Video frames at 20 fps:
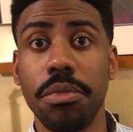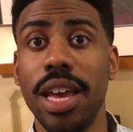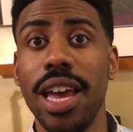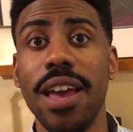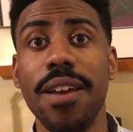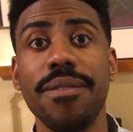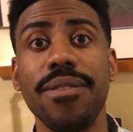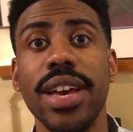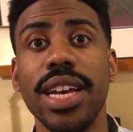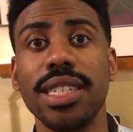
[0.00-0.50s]

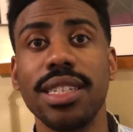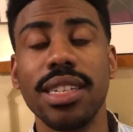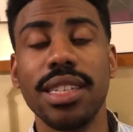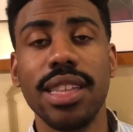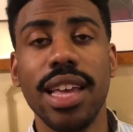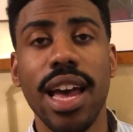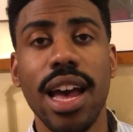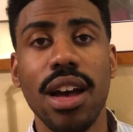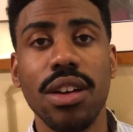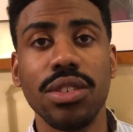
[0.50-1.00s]
invest
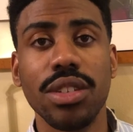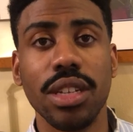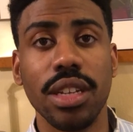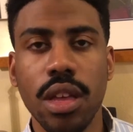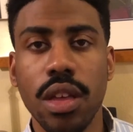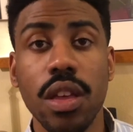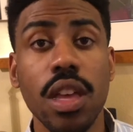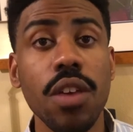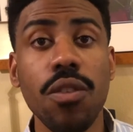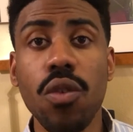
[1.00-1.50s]
$1,000.
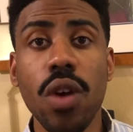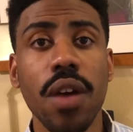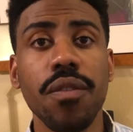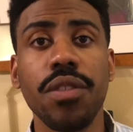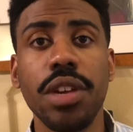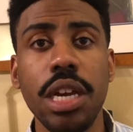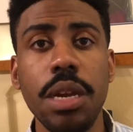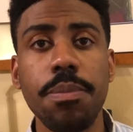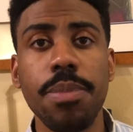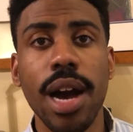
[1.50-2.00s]
If you have
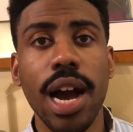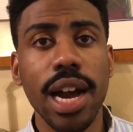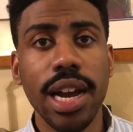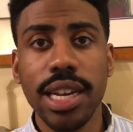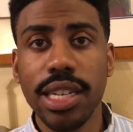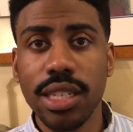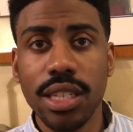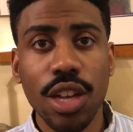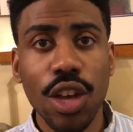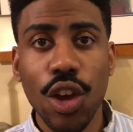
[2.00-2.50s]
deep
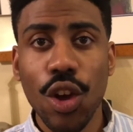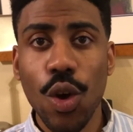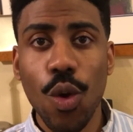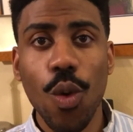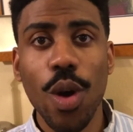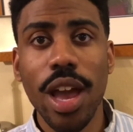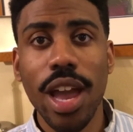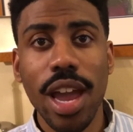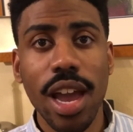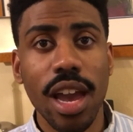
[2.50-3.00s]
pockets, go
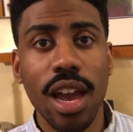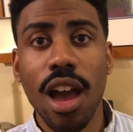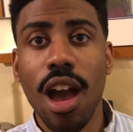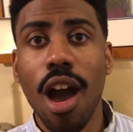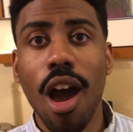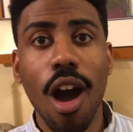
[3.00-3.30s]
ahead.